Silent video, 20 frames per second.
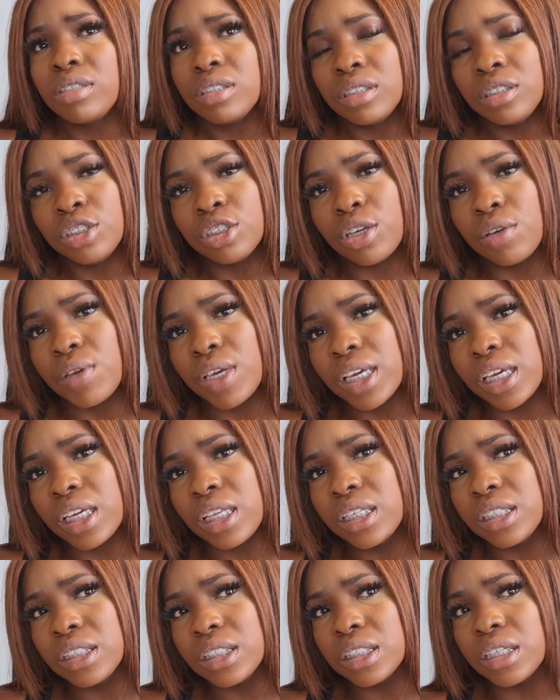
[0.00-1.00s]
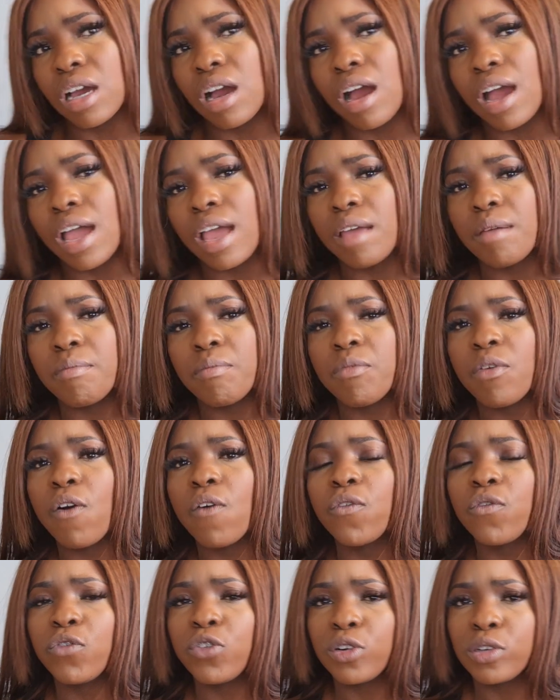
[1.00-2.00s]
you know, healing time
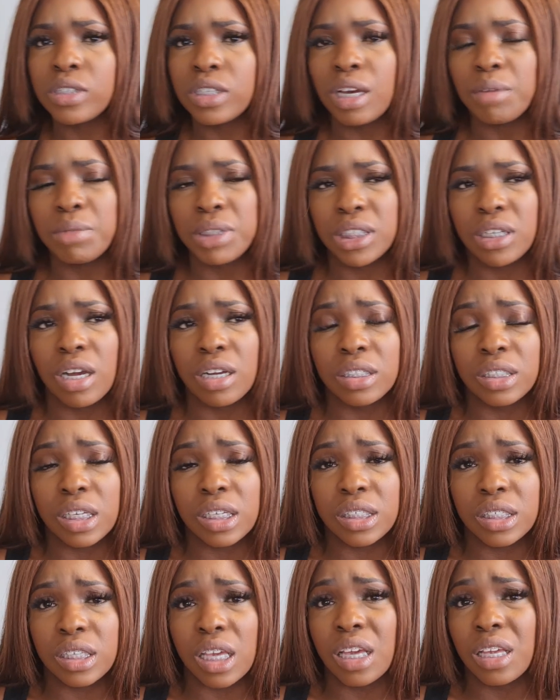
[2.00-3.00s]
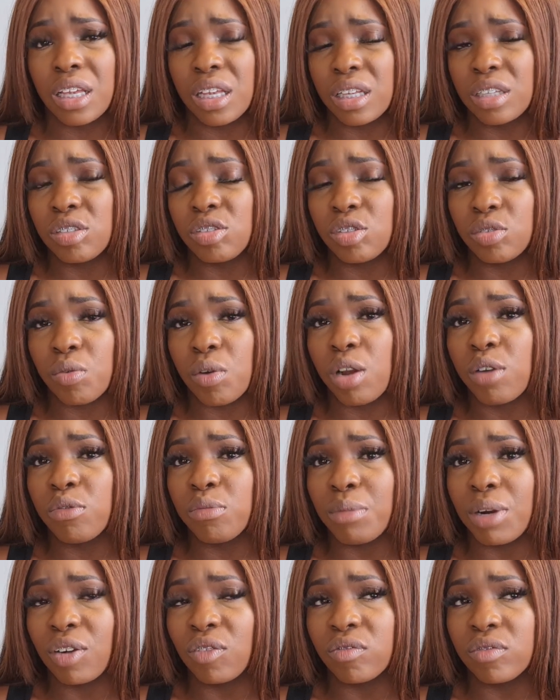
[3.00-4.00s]
for tummy tucks, they say, is 12
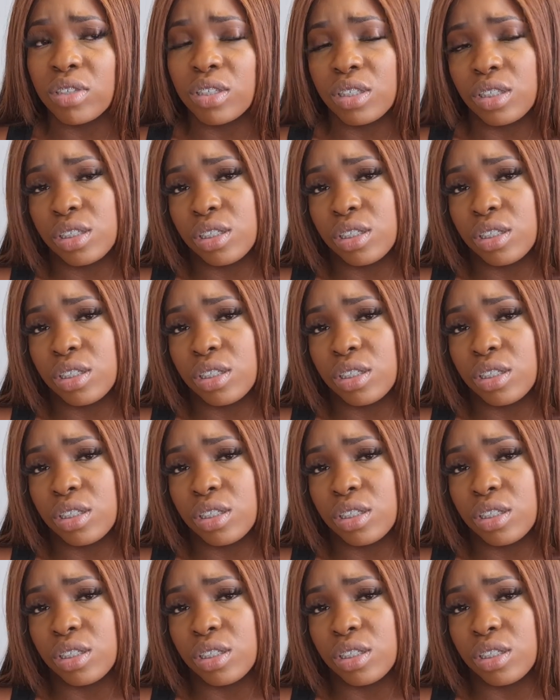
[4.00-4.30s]
months.